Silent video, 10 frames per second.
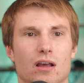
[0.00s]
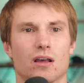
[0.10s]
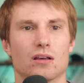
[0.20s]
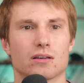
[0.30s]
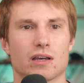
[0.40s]

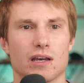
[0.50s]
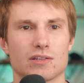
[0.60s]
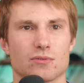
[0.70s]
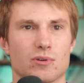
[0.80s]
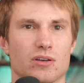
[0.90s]
Okay,
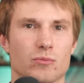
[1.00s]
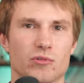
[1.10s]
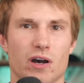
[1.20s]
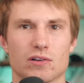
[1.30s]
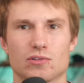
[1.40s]
so we can move
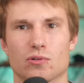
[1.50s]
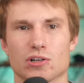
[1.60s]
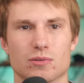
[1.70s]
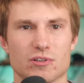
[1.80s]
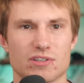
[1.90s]
on to question
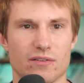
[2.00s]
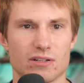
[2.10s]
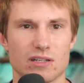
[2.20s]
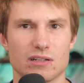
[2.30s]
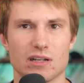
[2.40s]
number
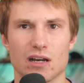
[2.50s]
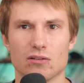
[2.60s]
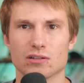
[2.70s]
17 now.